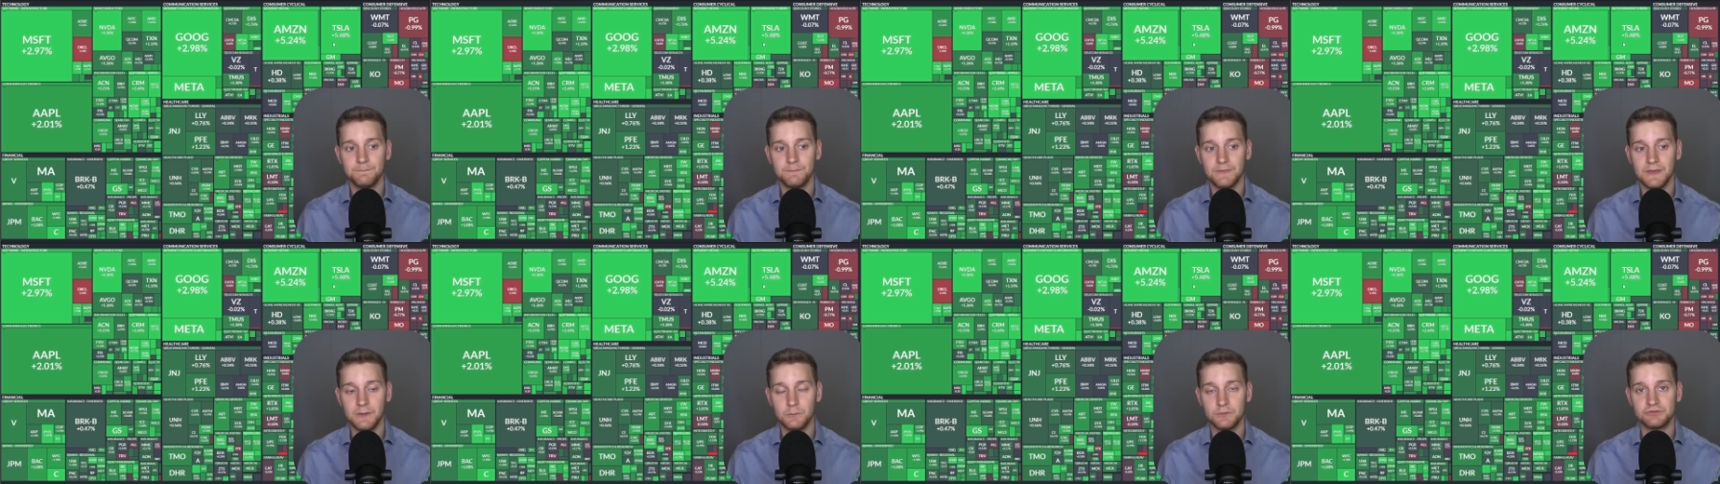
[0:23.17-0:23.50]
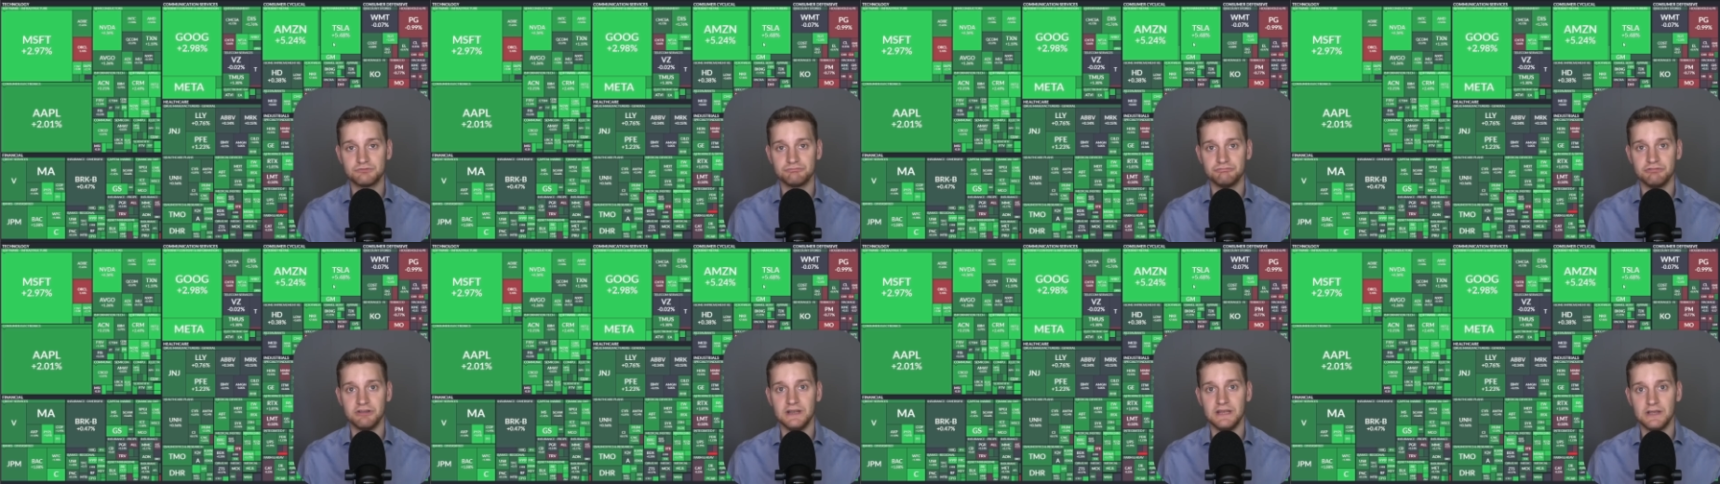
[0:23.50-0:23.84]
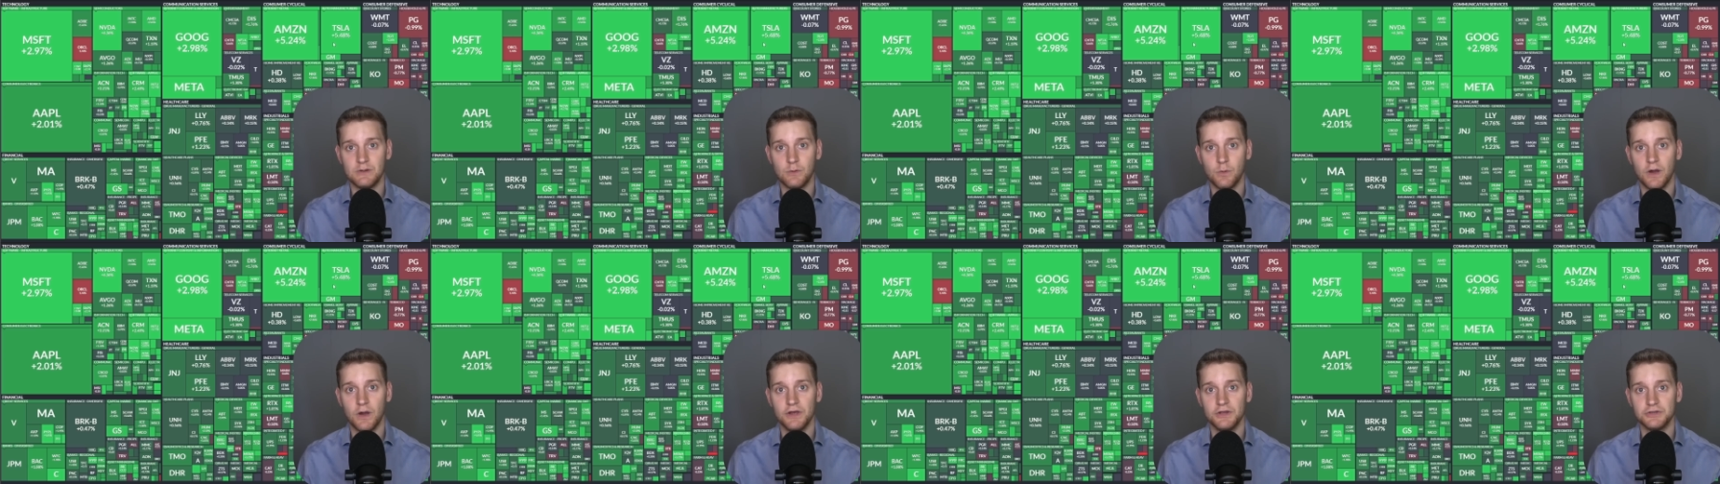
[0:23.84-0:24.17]
It was
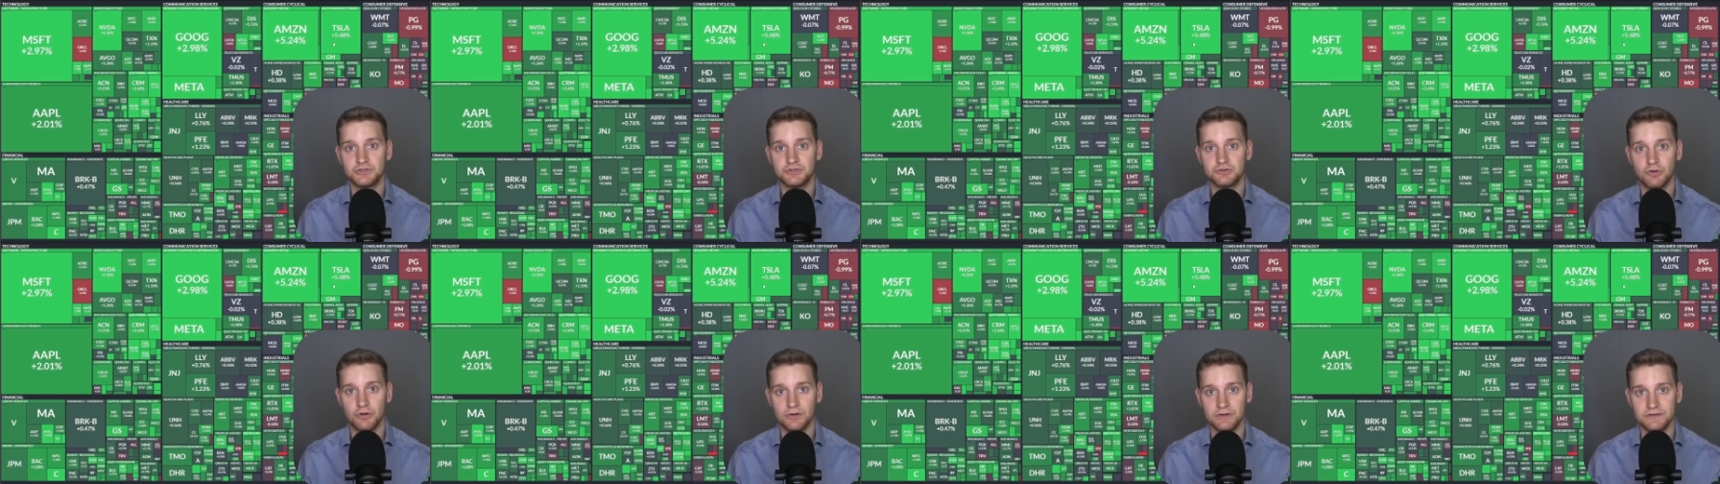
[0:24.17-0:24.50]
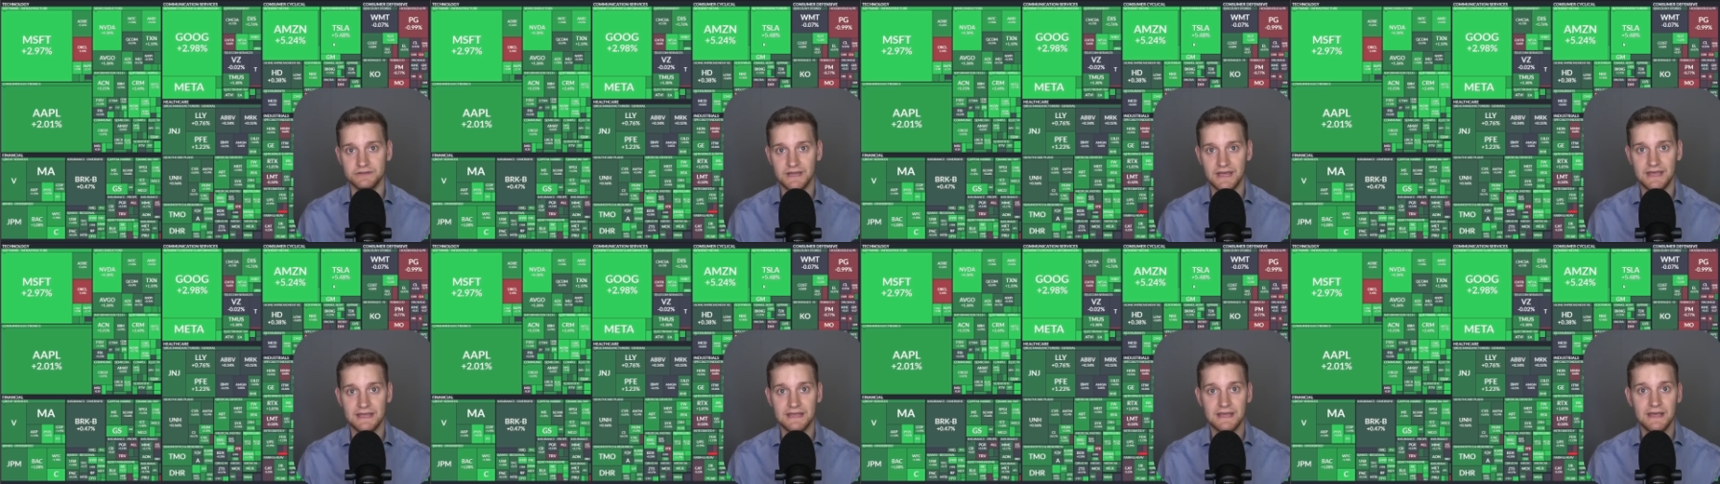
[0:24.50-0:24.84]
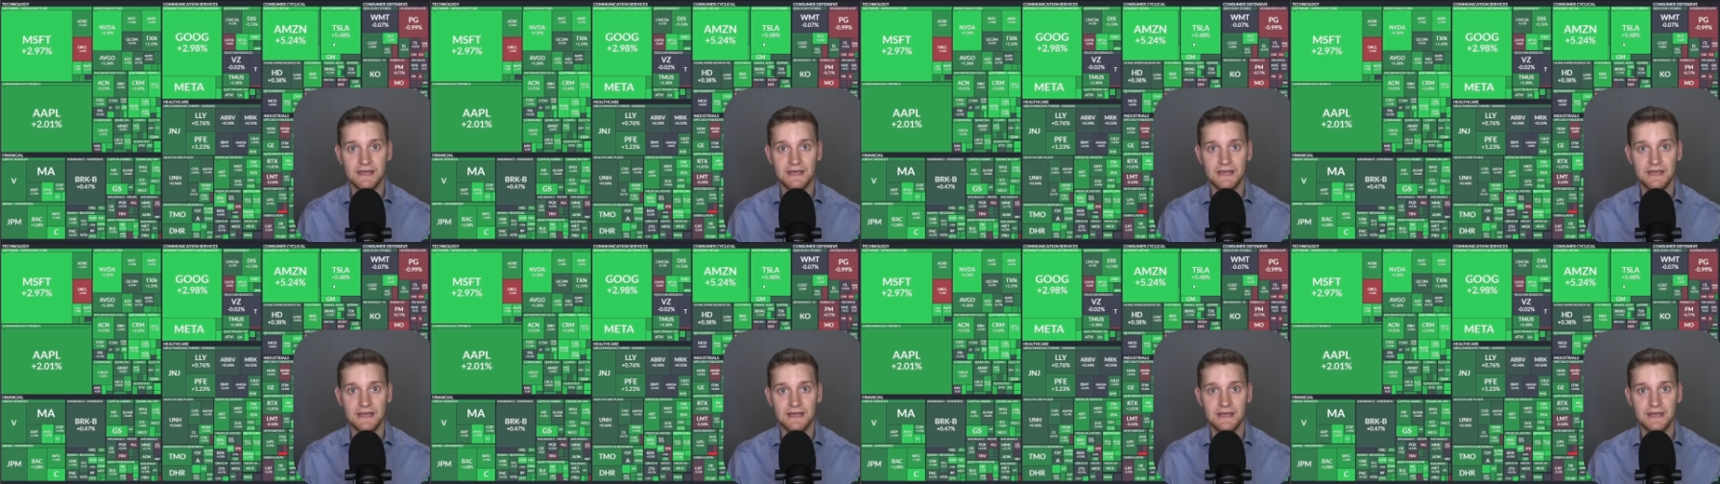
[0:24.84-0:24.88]
really quite a strong day.